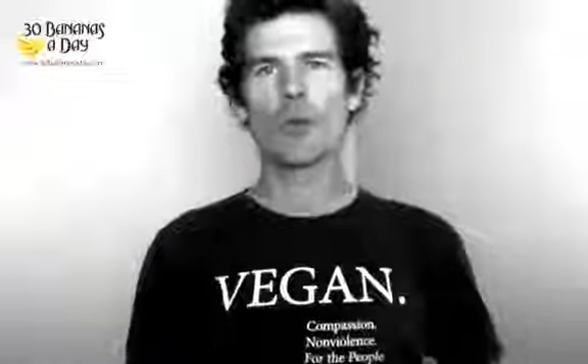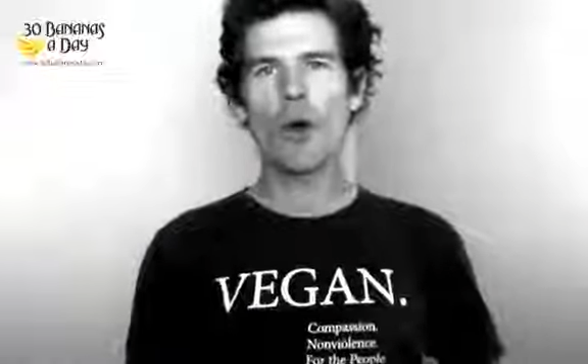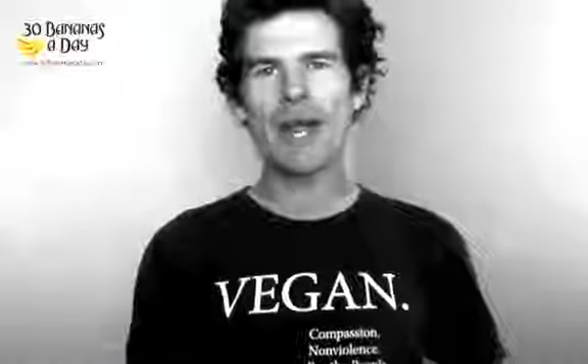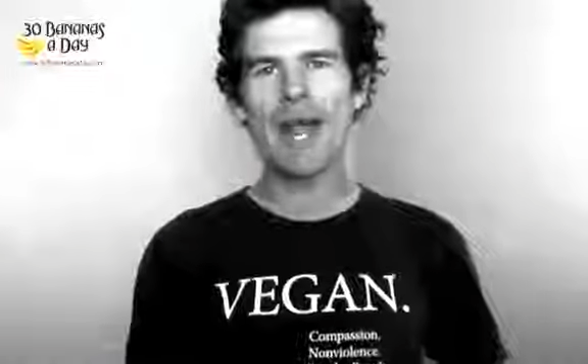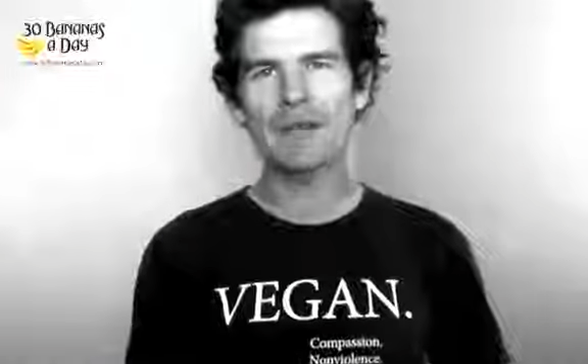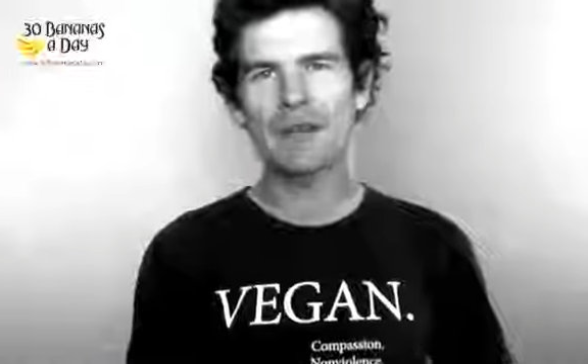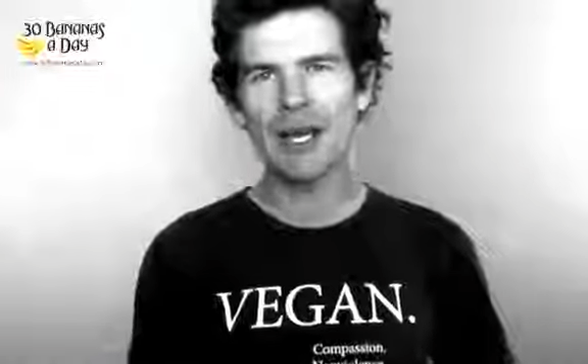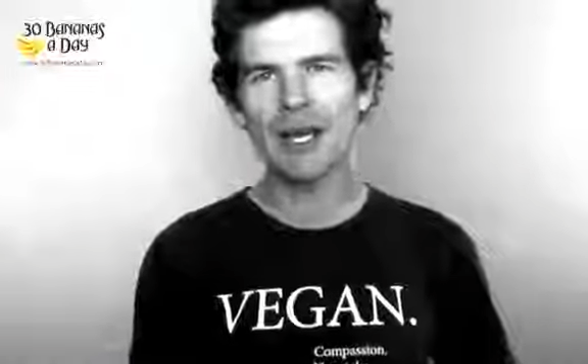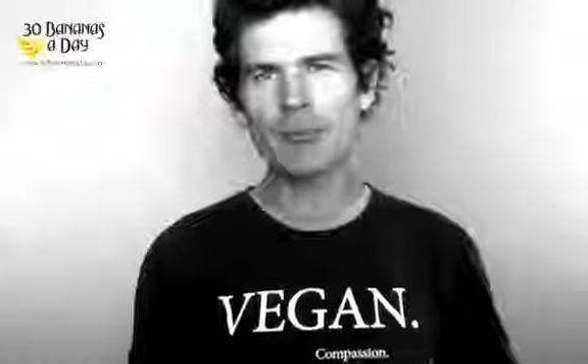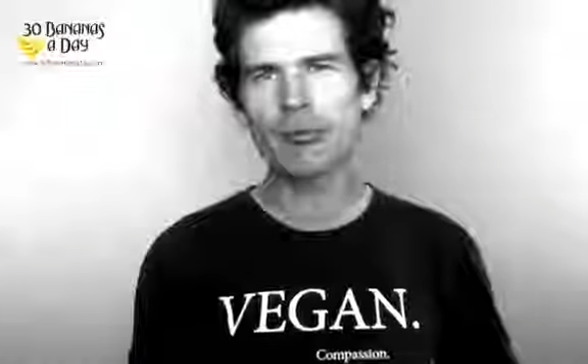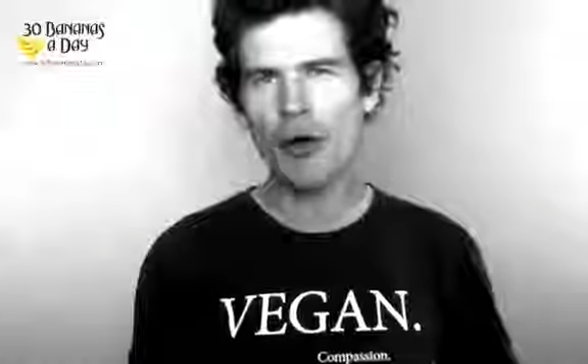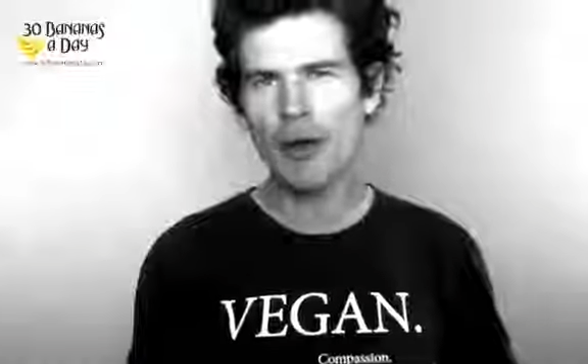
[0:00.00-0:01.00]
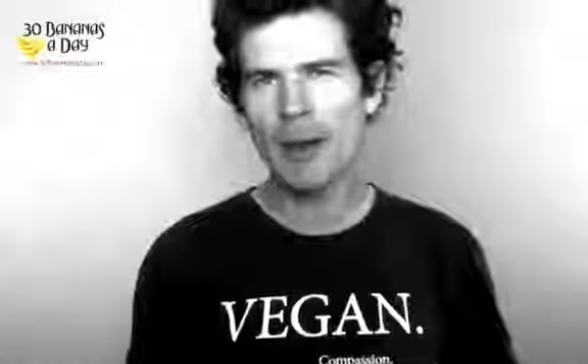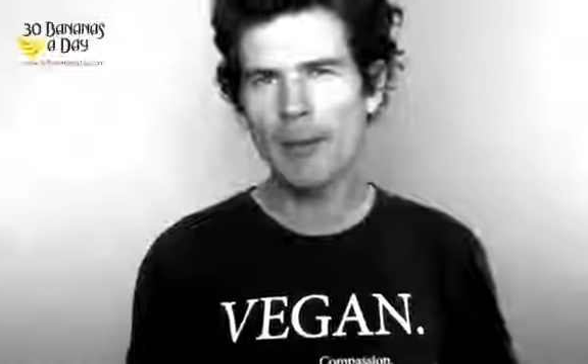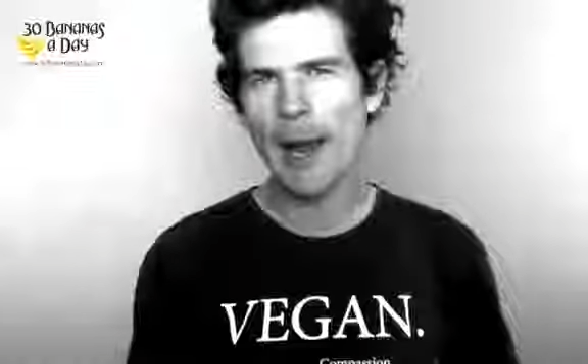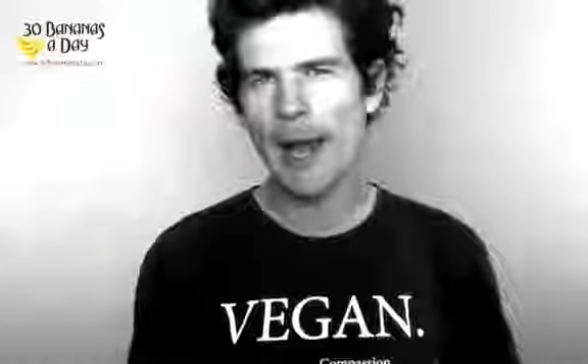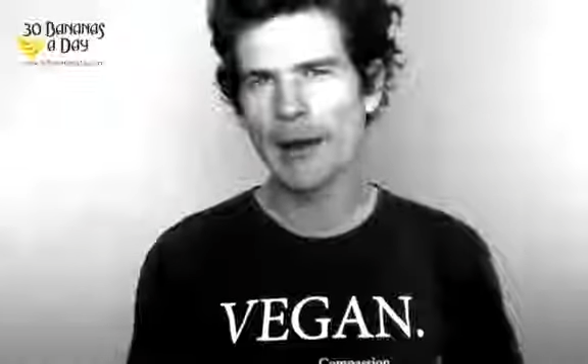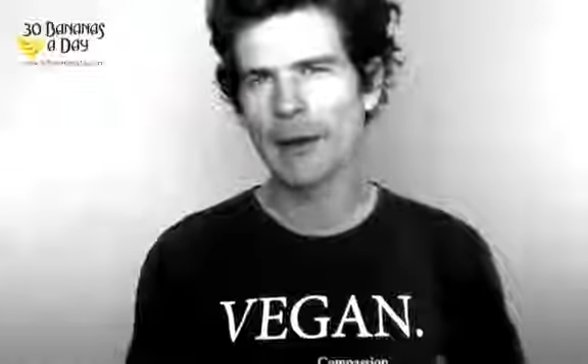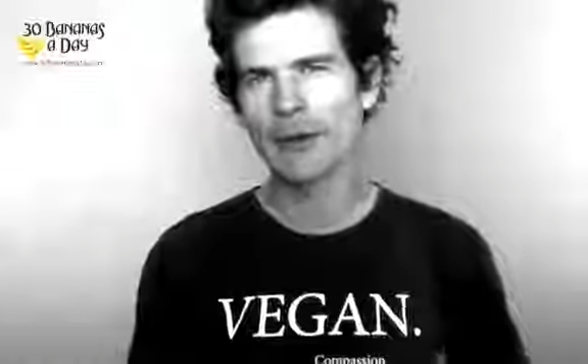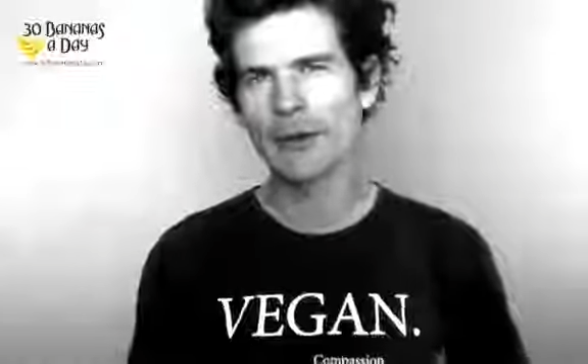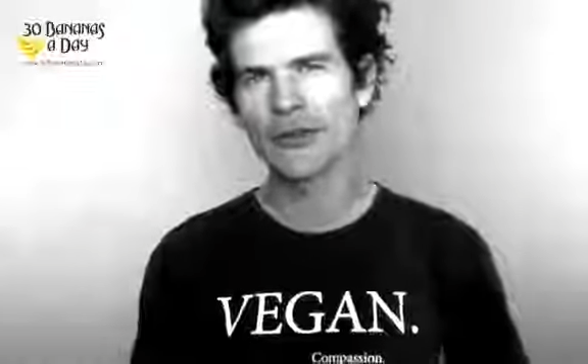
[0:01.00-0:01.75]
Why do you have to take a protein powder